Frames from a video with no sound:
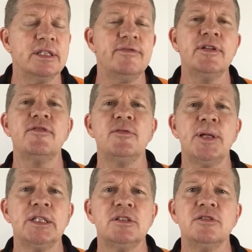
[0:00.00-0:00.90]
Even if the
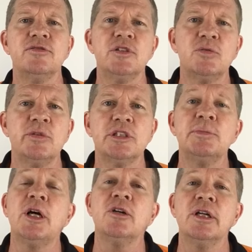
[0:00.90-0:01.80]
place is filled with
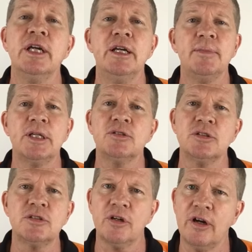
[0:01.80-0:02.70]
smoke, because
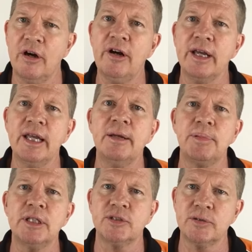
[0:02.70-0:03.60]
it's got a high air
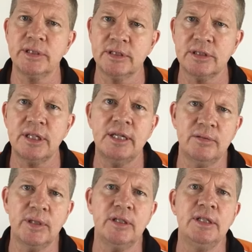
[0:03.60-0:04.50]
pressure in the
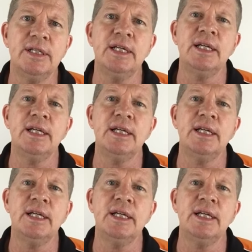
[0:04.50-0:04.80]
stairwell